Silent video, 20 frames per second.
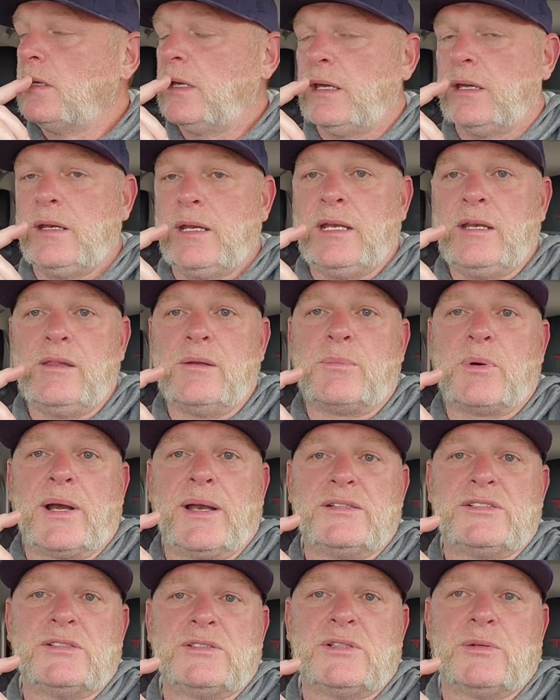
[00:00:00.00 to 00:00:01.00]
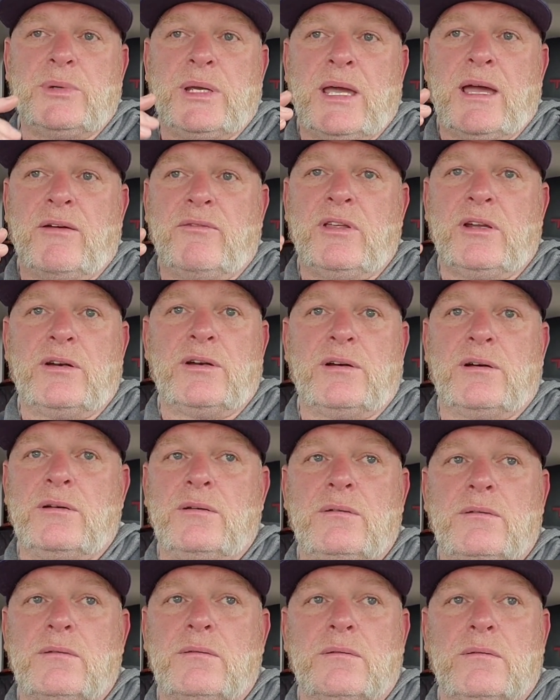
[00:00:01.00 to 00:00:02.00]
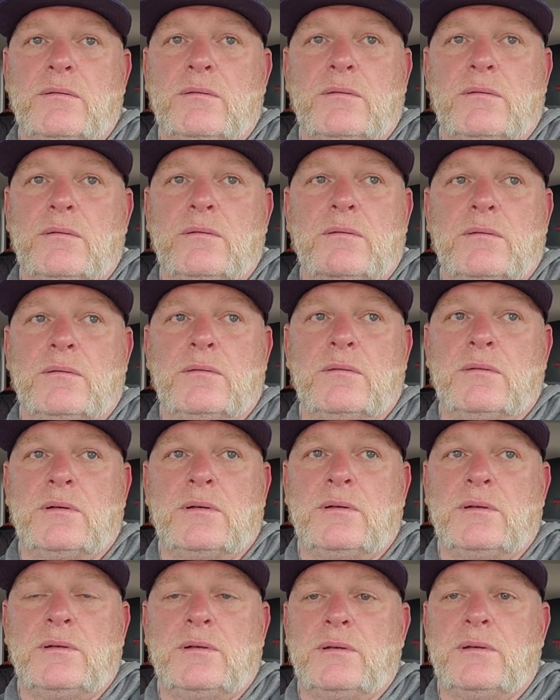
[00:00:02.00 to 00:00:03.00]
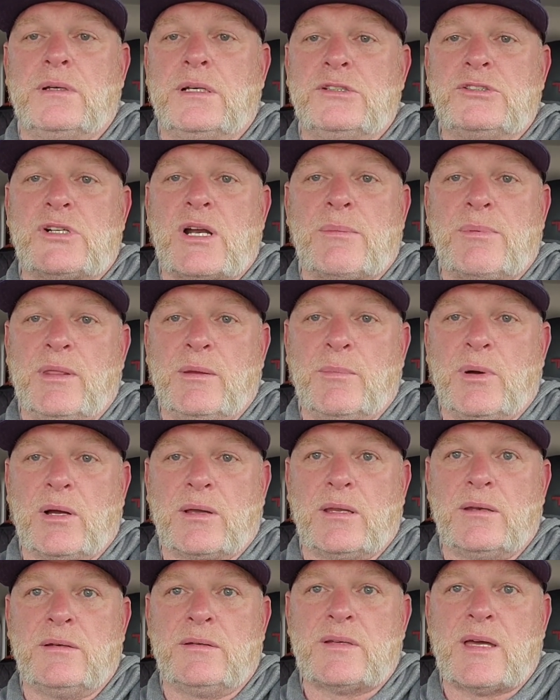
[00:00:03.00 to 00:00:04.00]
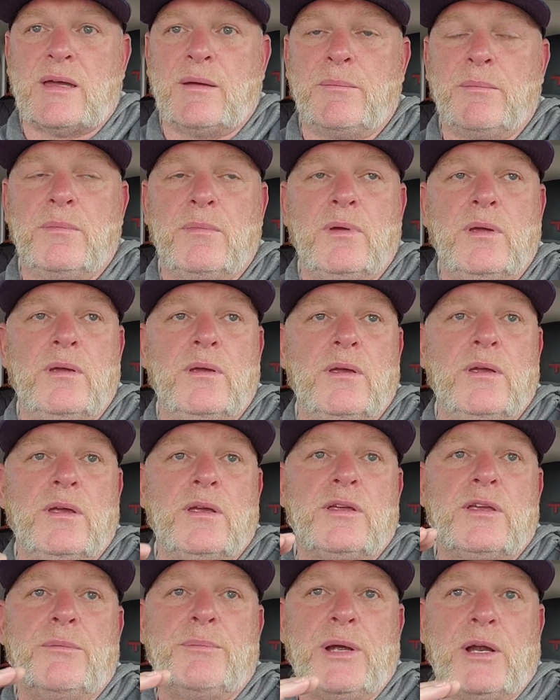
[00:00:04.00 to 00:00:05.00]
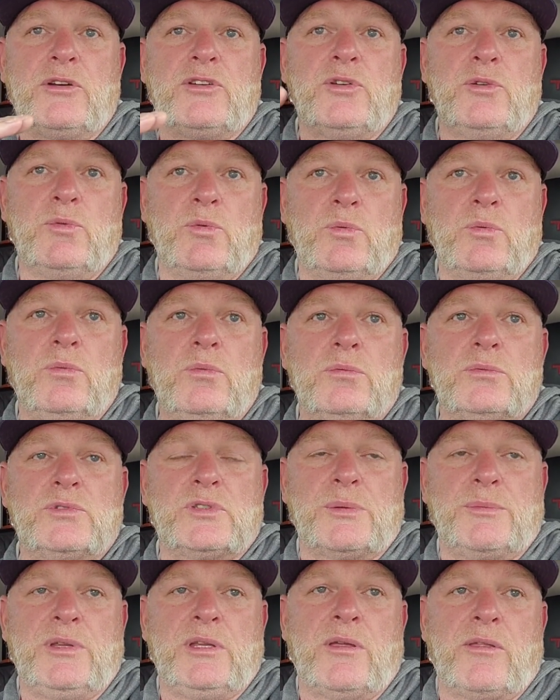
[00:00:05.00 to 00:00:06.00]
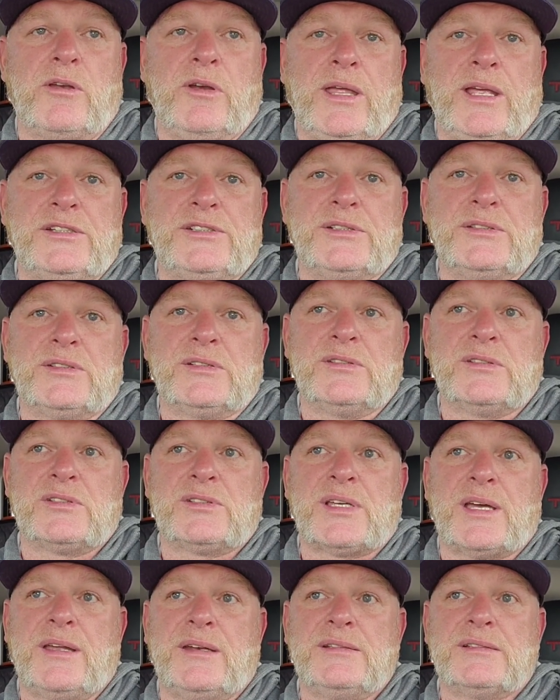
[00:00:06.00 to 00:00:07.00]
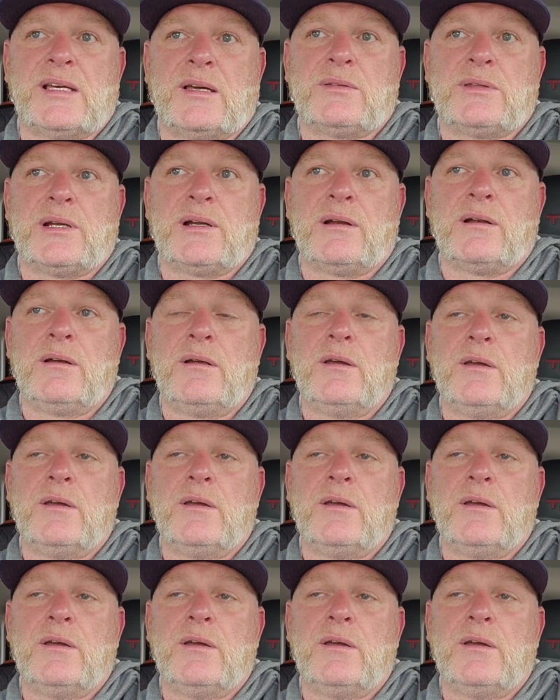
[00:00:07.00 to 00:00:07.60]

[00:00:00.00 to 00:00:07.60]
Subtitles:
In any of the branches that we have that are a drop in the bucket in time compared to some of the other nations and societies out there.